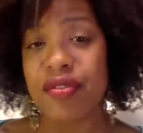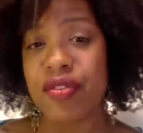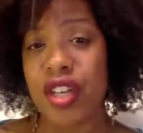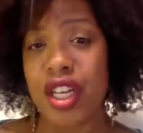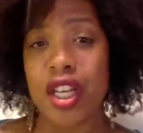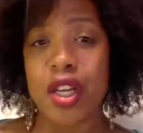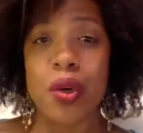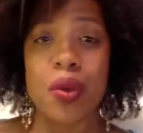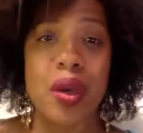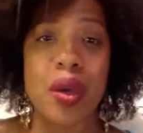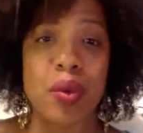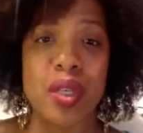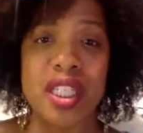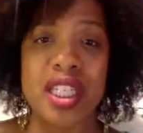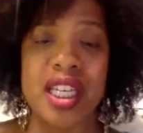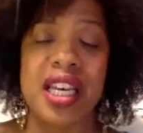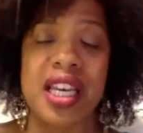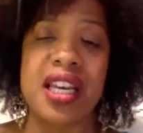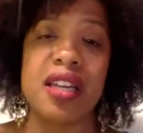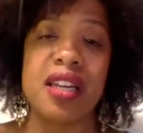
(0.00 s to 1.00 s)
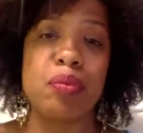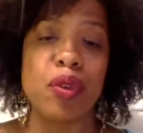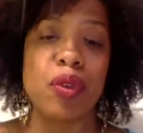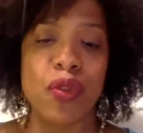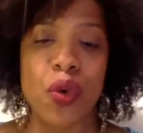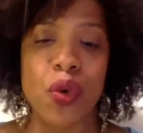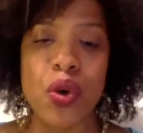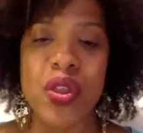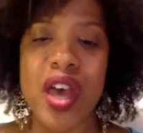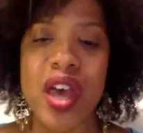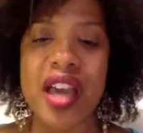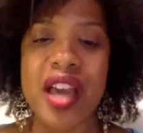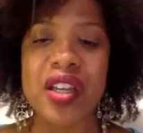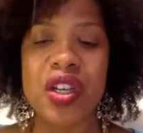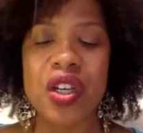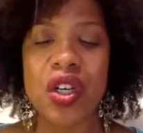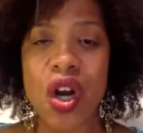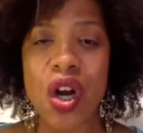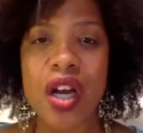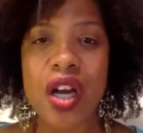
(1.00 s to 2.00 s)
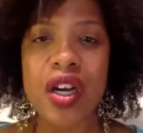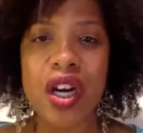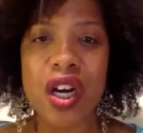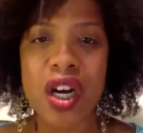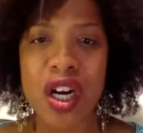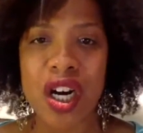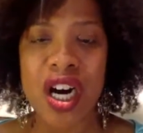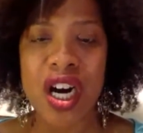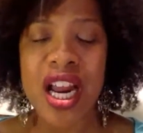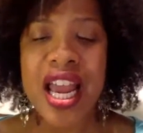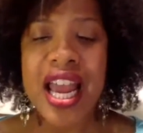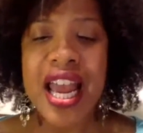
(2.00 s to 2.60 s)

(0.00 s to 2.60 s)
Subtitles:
video that we did and before that, good on her.